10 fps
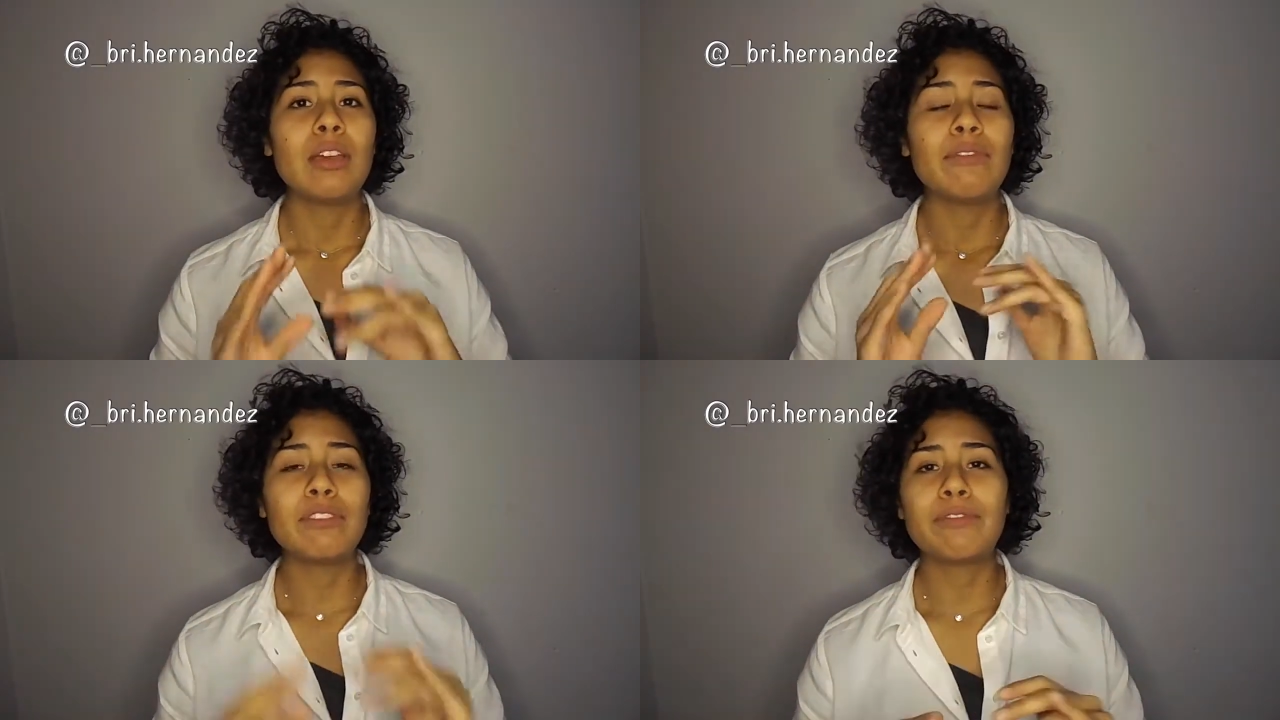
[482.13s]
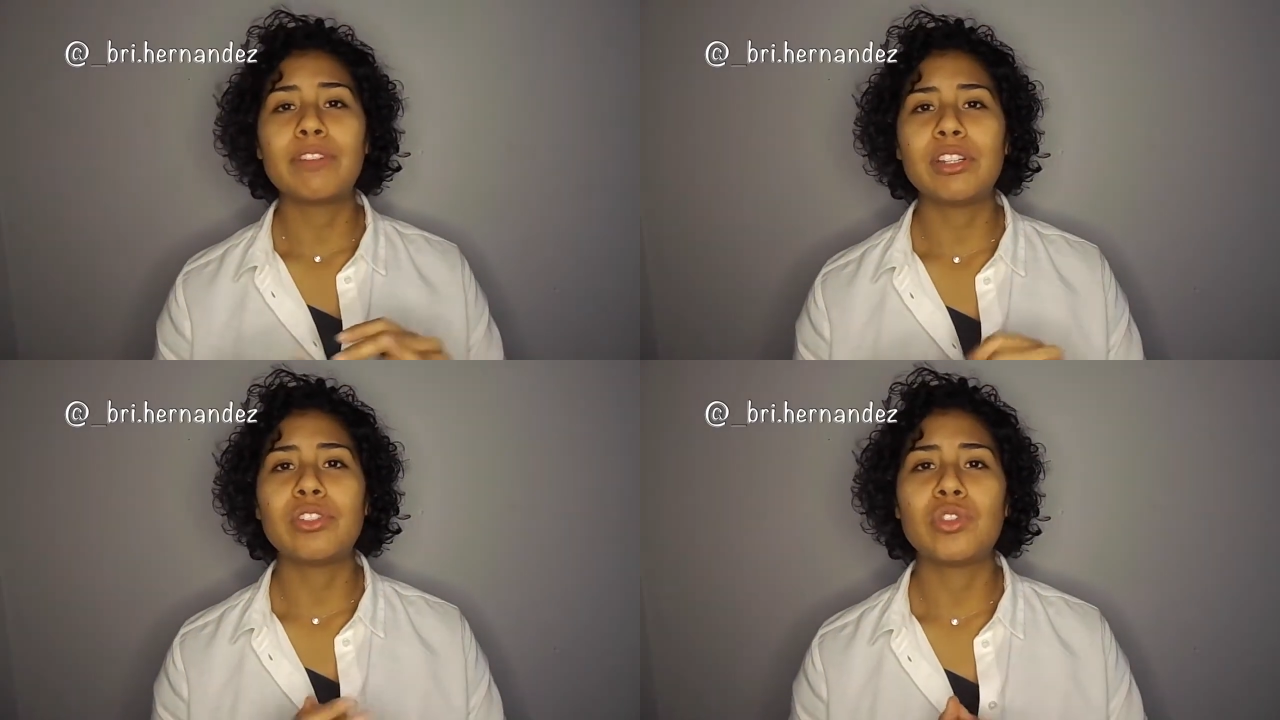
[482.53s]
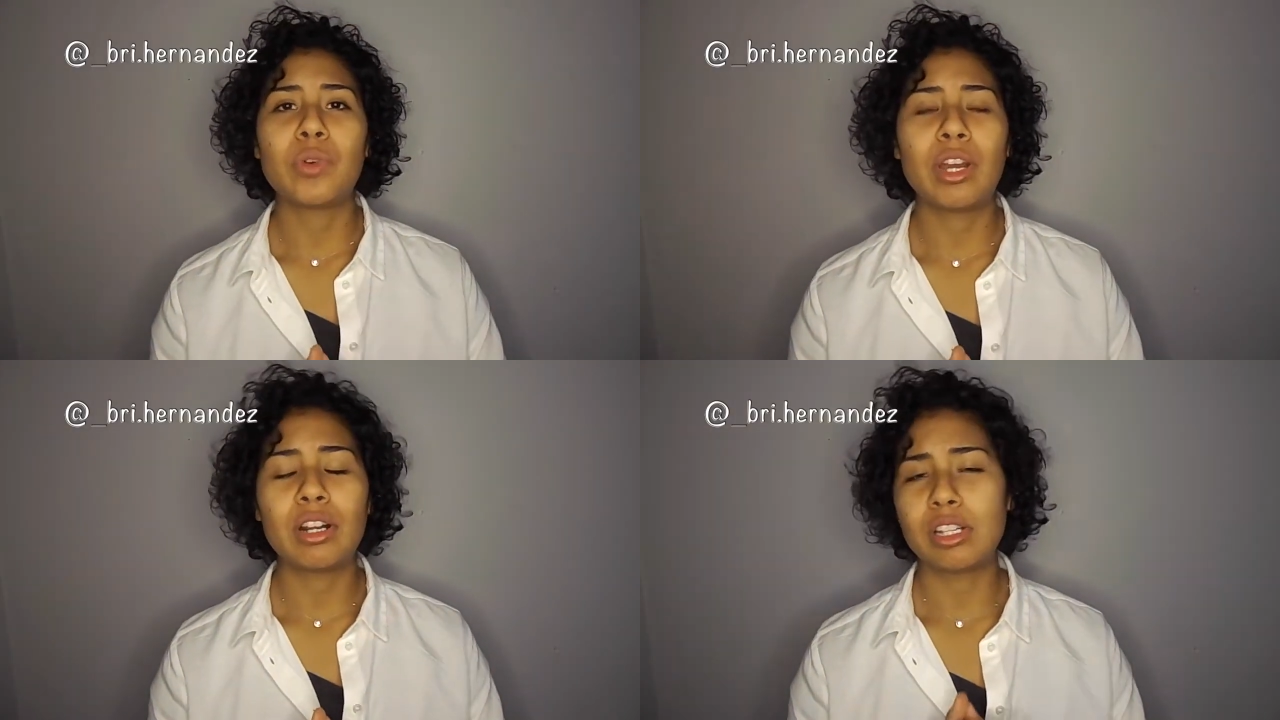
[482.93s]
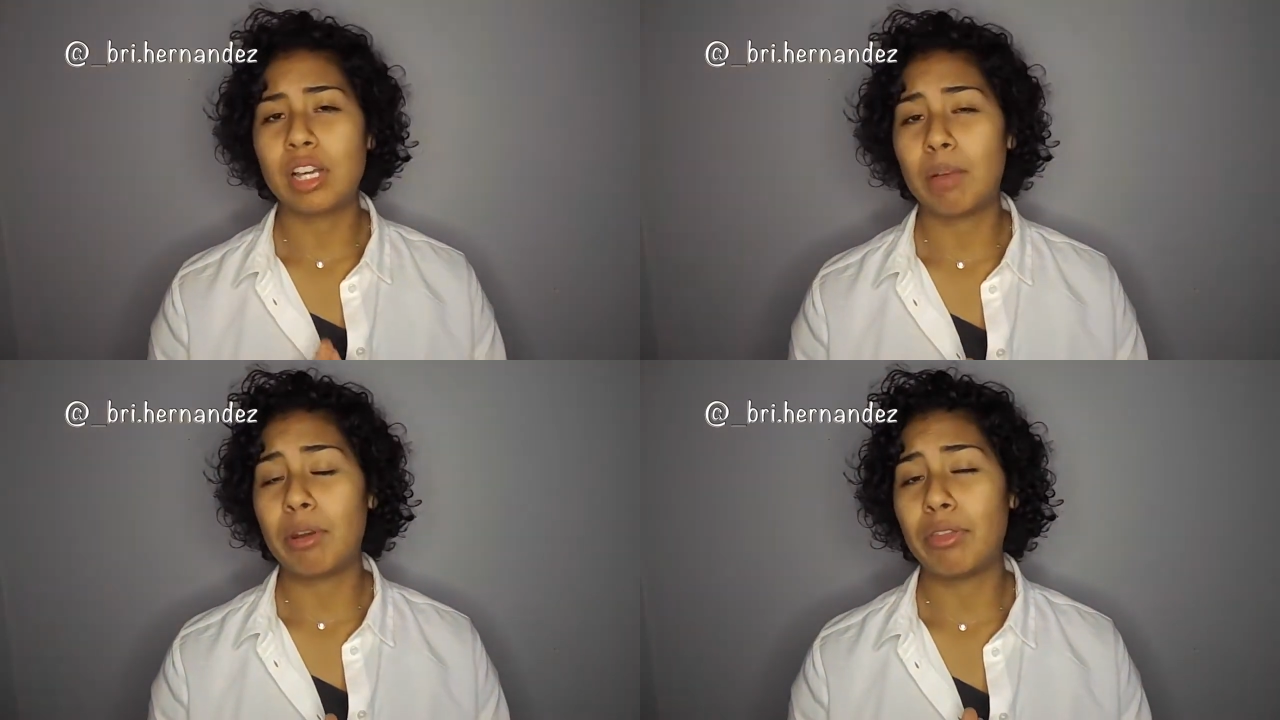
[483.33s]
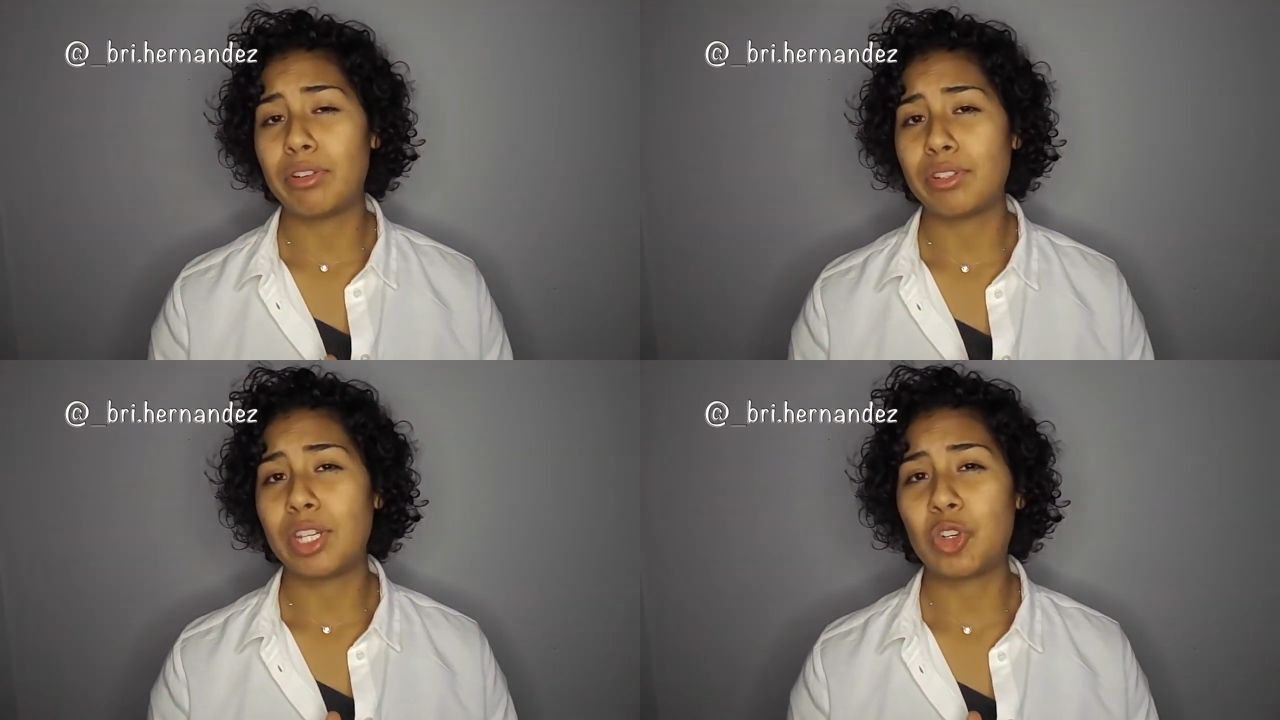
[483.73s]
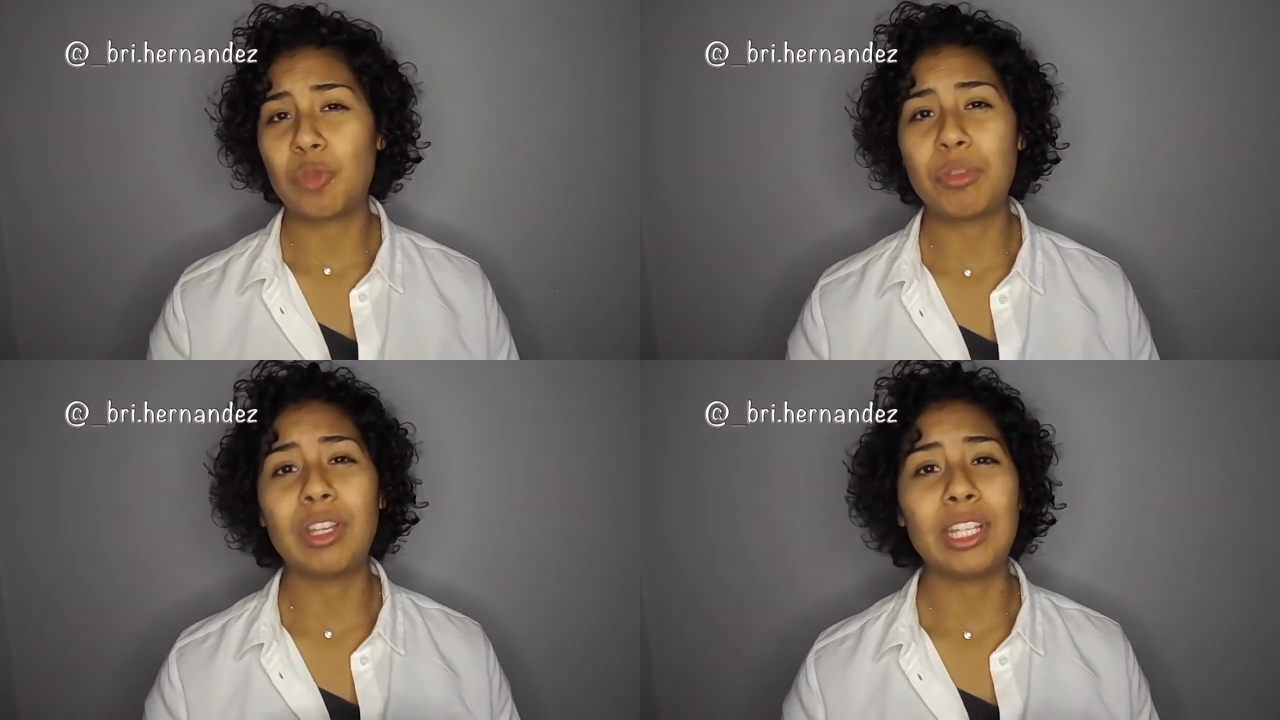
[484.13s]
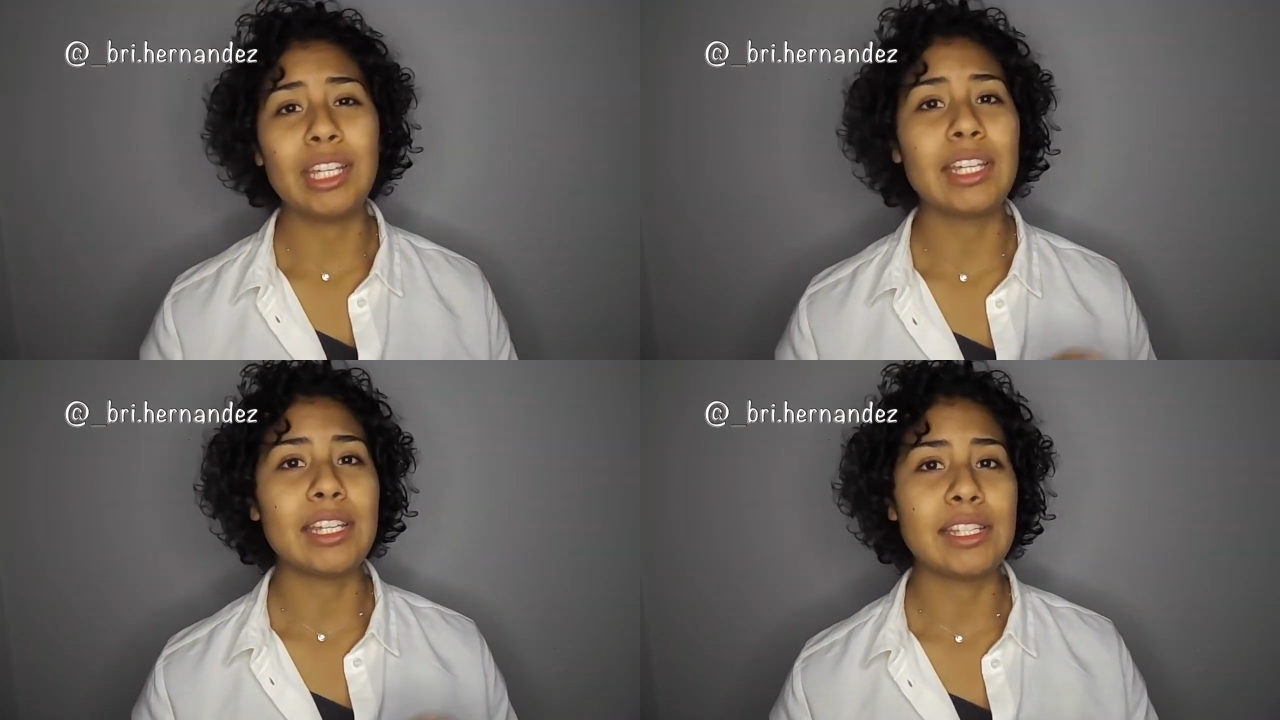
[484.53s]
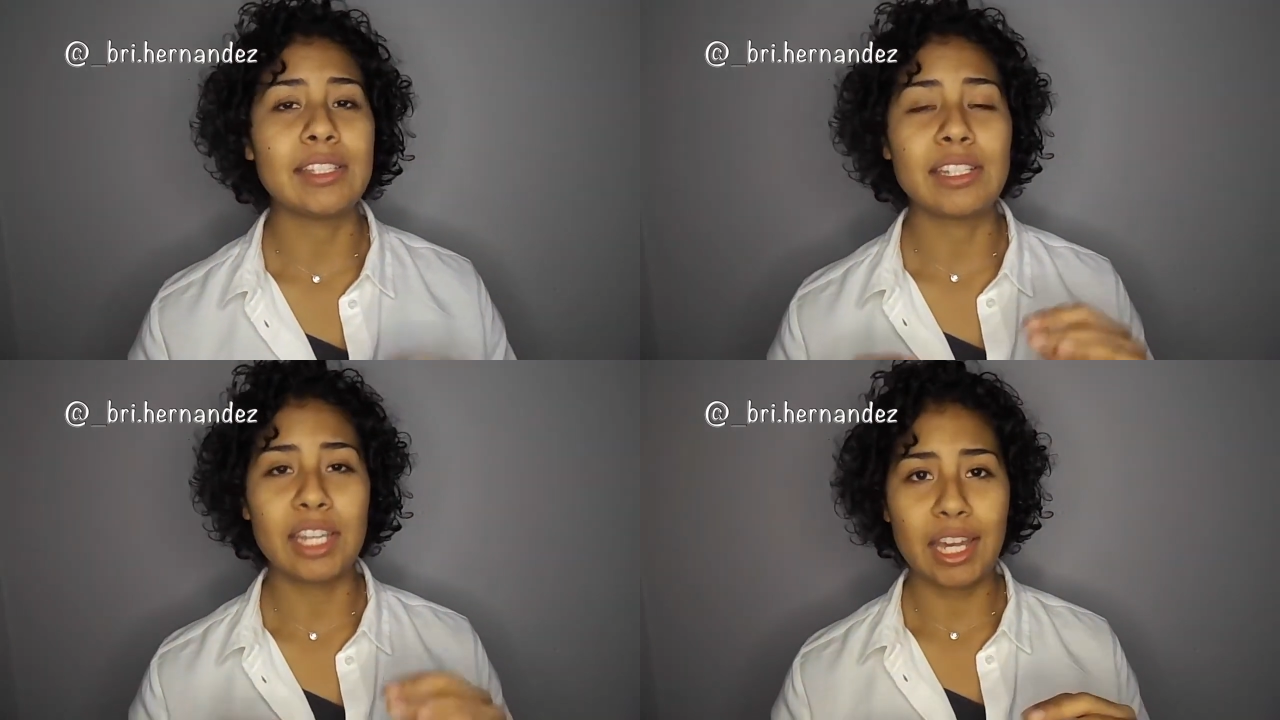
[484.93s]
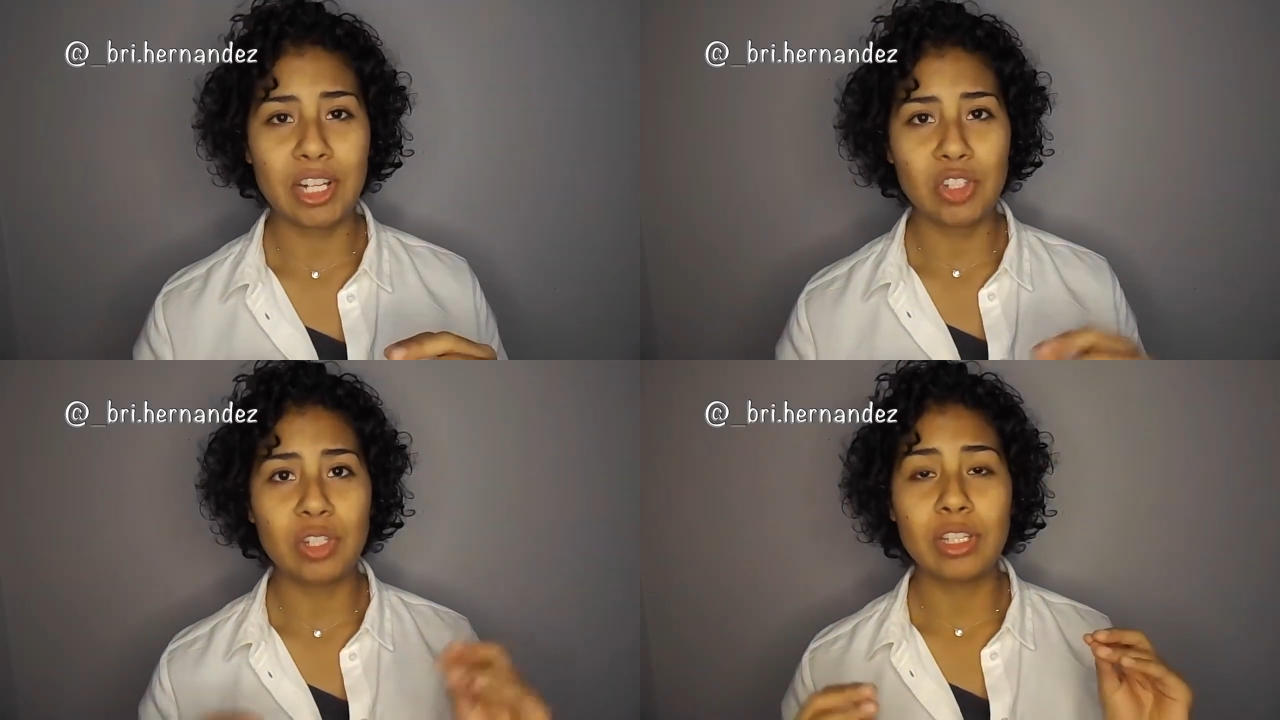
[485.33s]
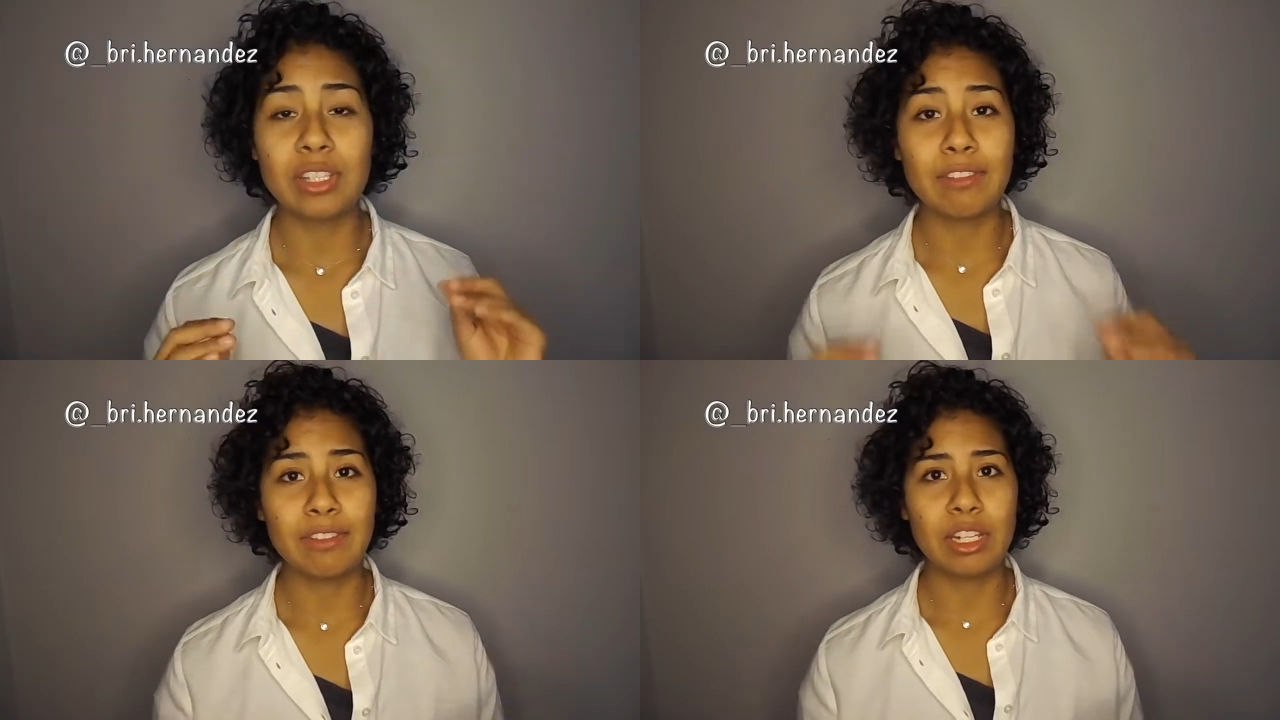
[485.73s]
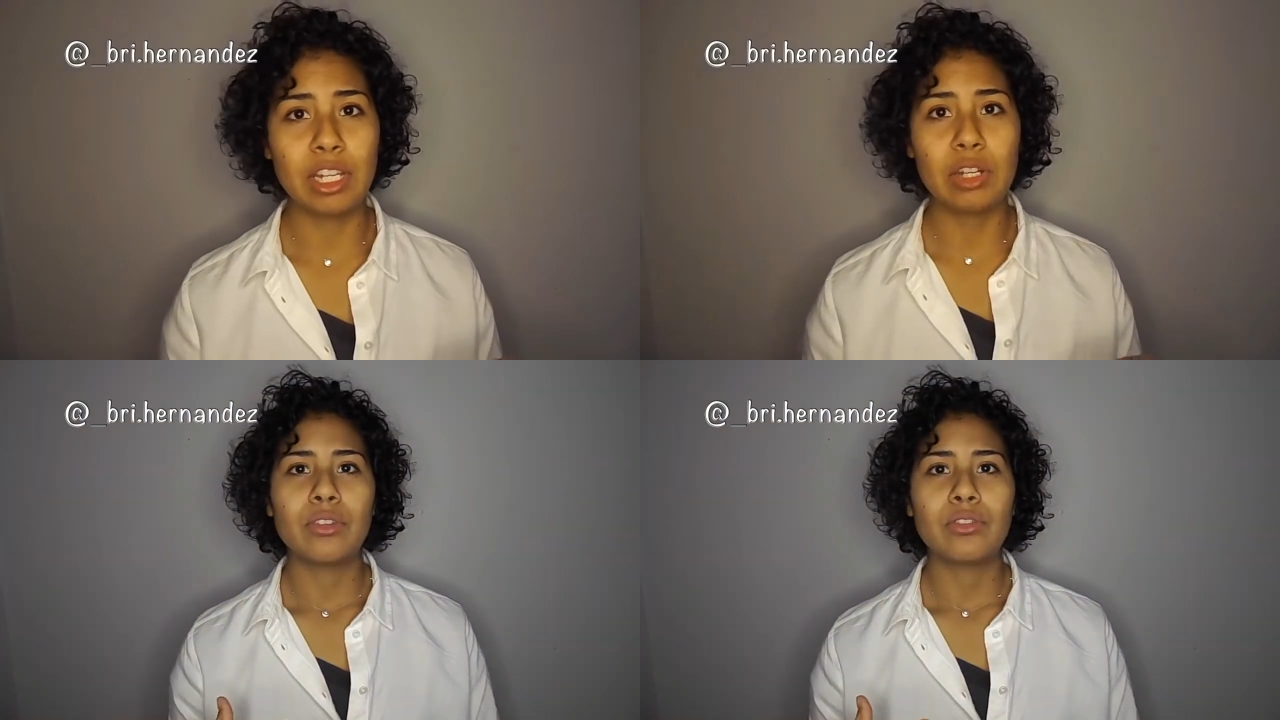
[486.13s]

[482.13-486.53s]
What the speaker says: Feel free to join our Talk About It Thursday group. The link is attached to this video.